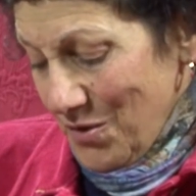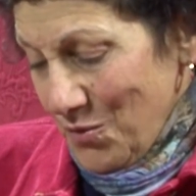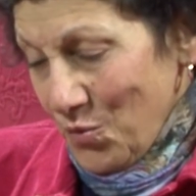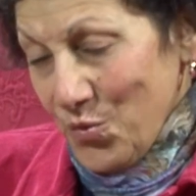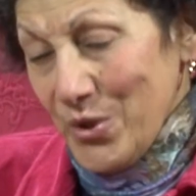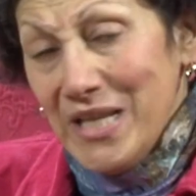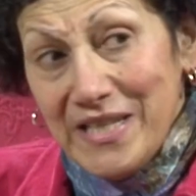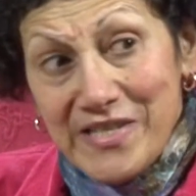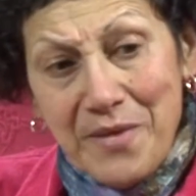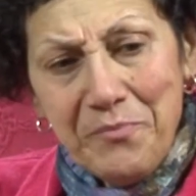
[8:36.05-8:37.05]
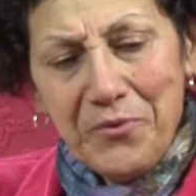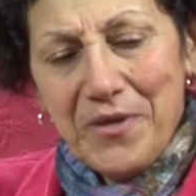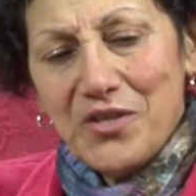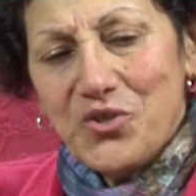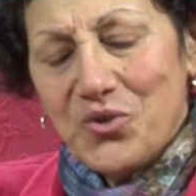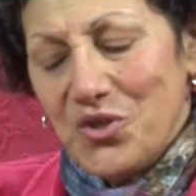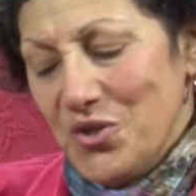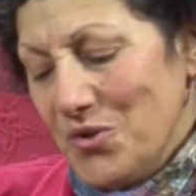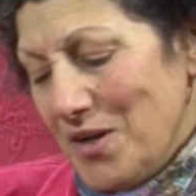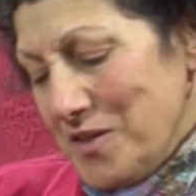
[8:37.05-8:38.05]
really simple things you can
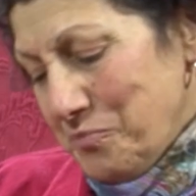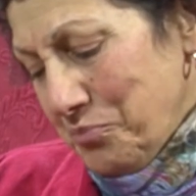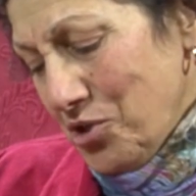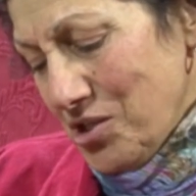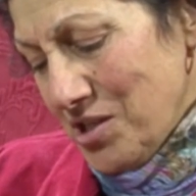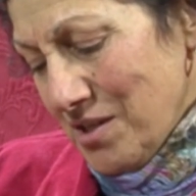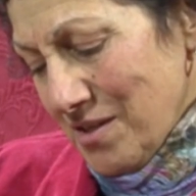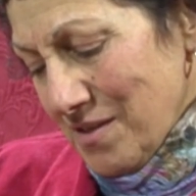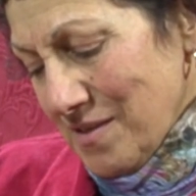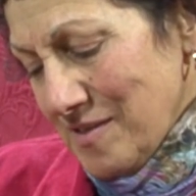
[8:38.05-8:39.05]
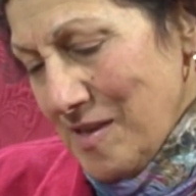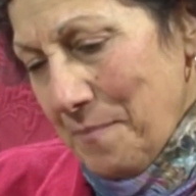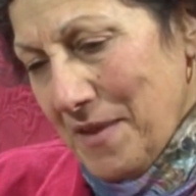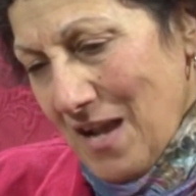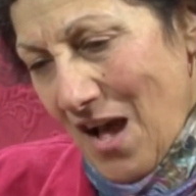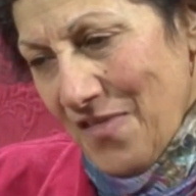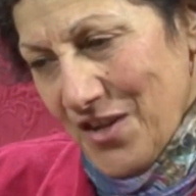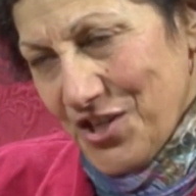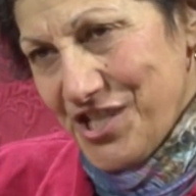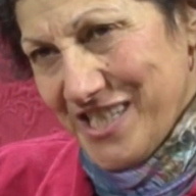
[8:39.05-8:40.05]
do is put something on
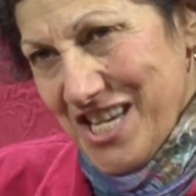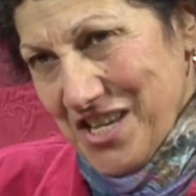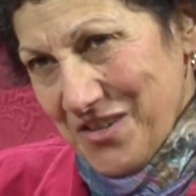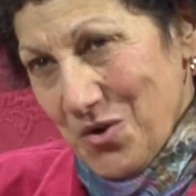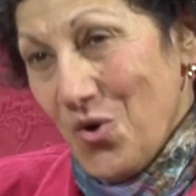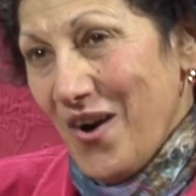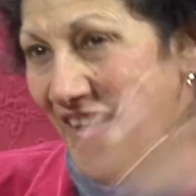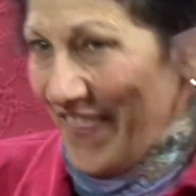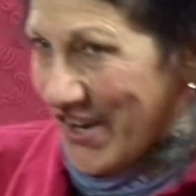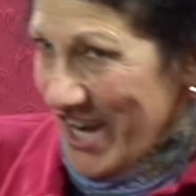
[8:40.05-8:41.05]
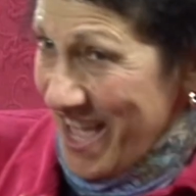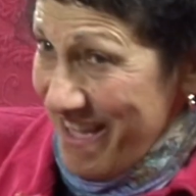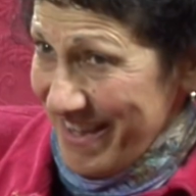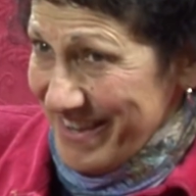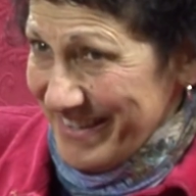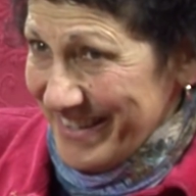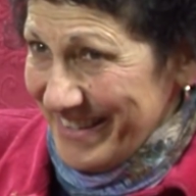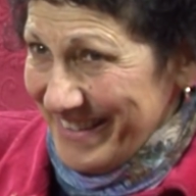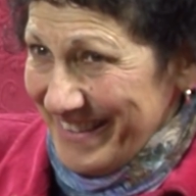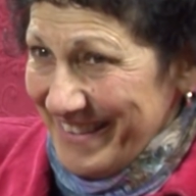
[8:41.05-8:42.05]
their skin or on their head,
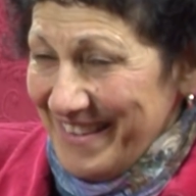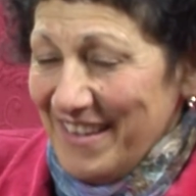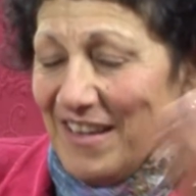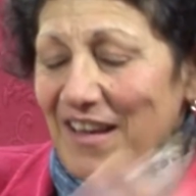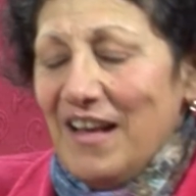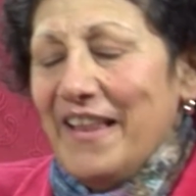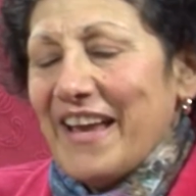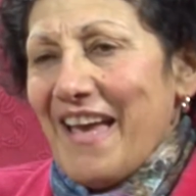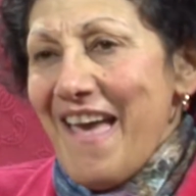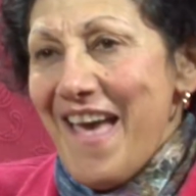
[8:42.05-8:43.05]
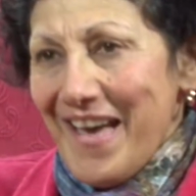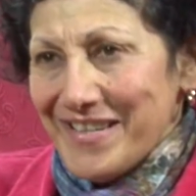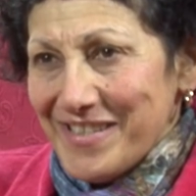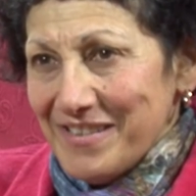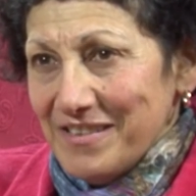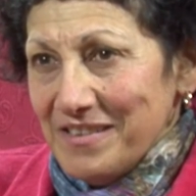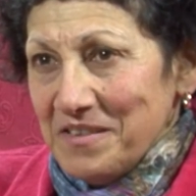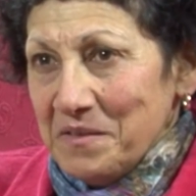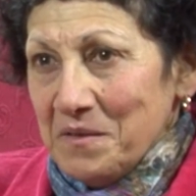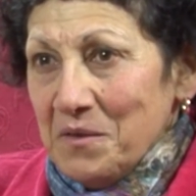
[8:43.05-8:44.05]
like a hat,
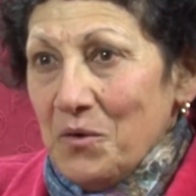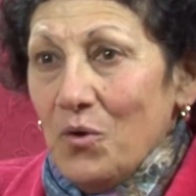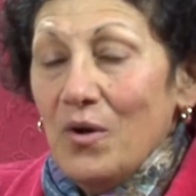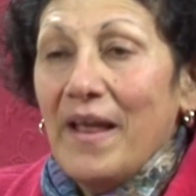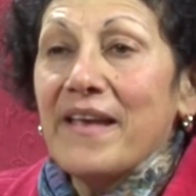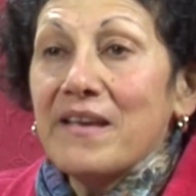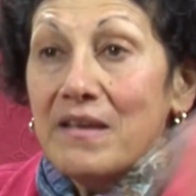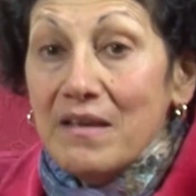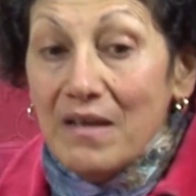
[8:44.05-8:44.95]
or like